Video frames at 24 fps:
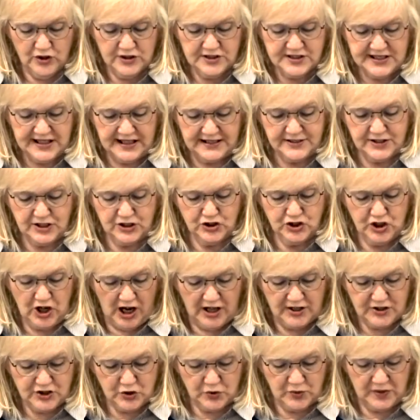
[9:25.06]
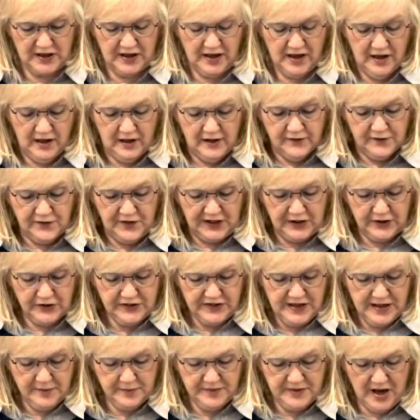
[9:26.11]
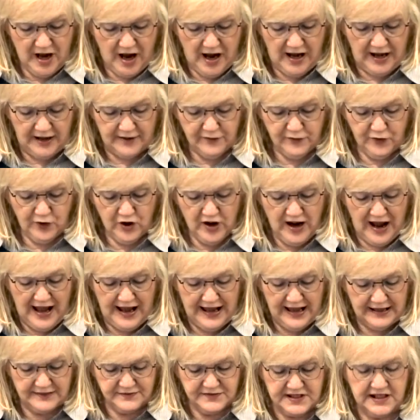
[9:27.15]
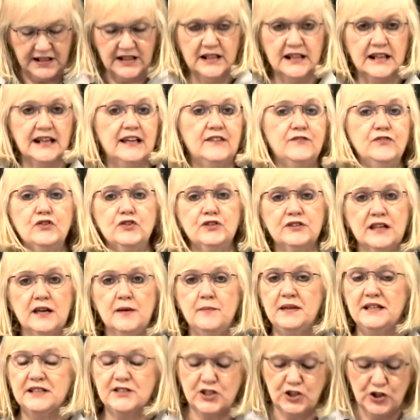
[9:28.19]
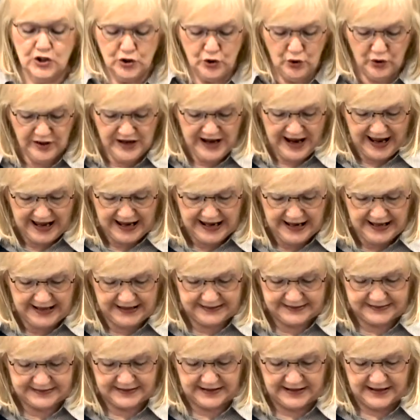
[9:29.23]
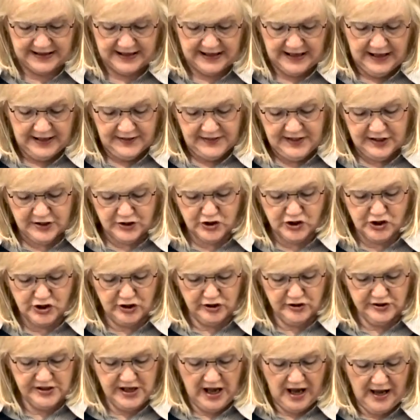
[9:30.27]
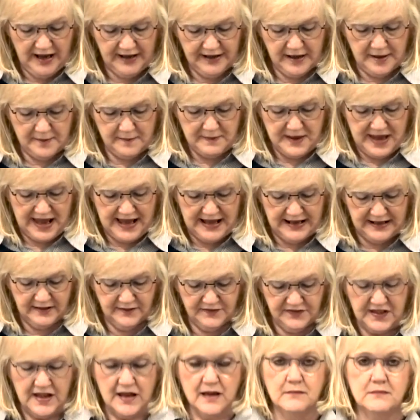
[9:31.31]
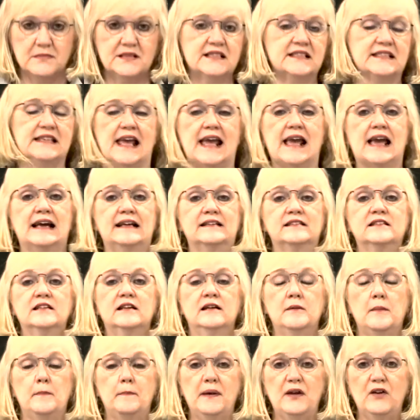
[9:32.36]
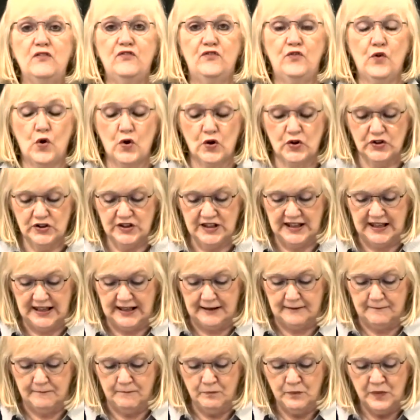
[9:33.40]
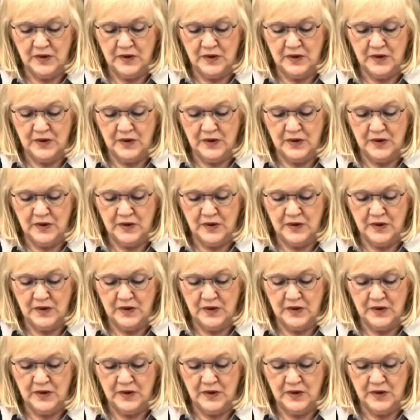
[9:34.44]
said to Joshua, fear them not, for I have delivered them into your hand. There shall not a man of them stand before thee.